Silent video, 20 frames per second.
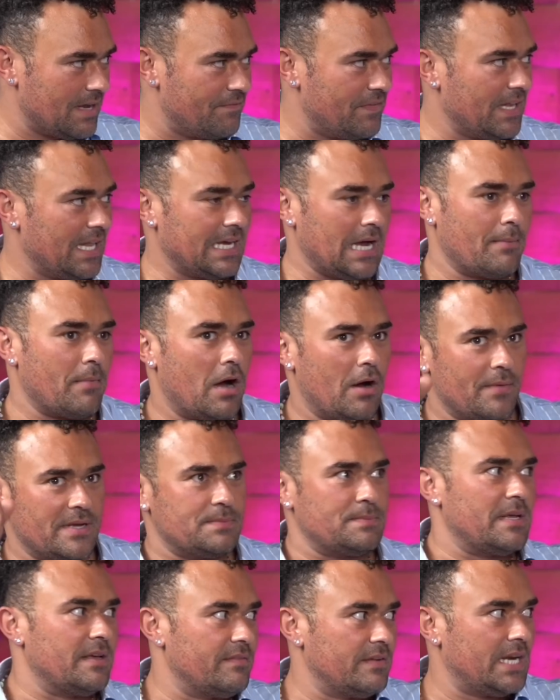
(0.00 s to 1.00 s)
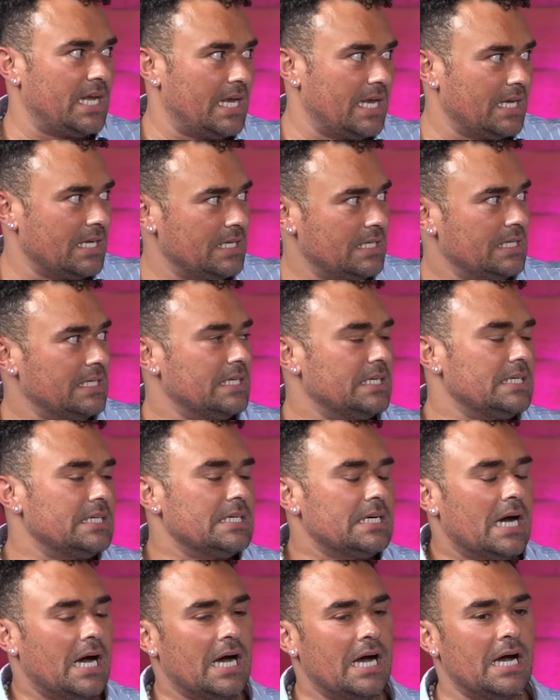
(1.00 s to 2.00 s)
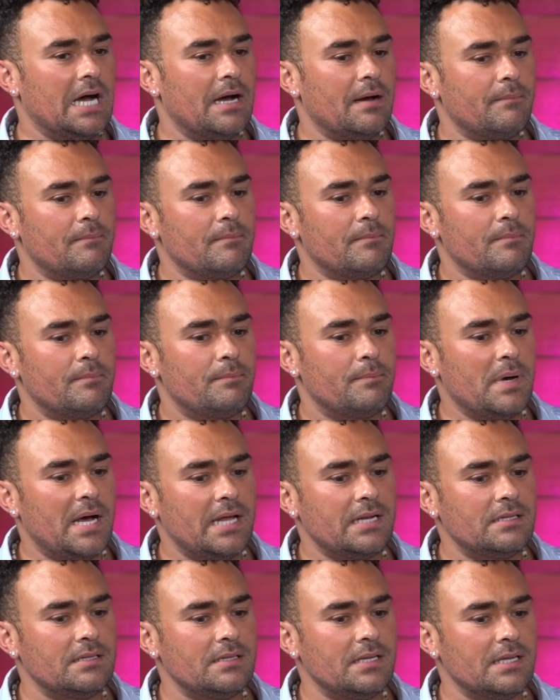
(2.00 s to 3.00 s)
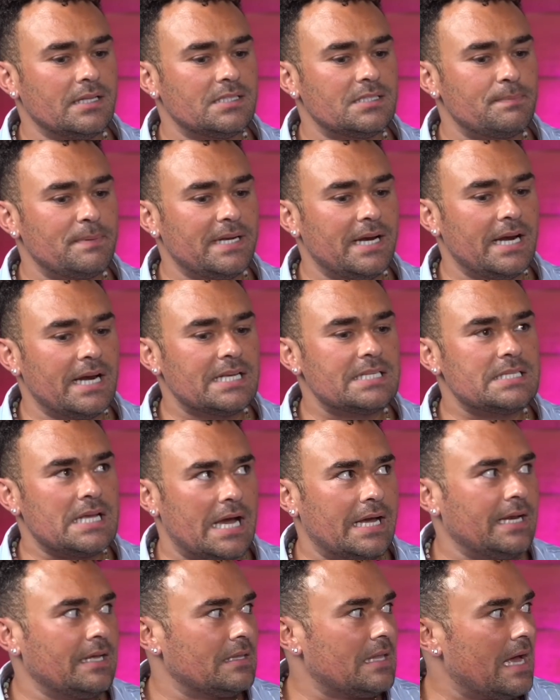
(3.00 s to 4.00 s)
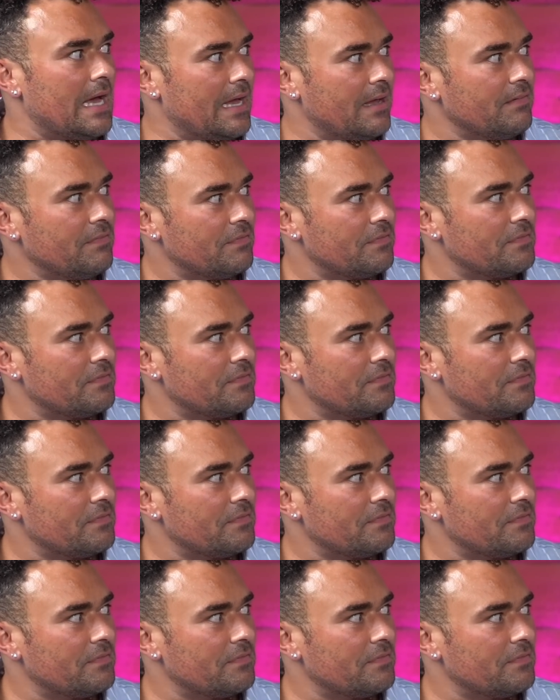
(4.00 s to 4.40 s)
feel like I'm always pivoting. But it's been an exciting life.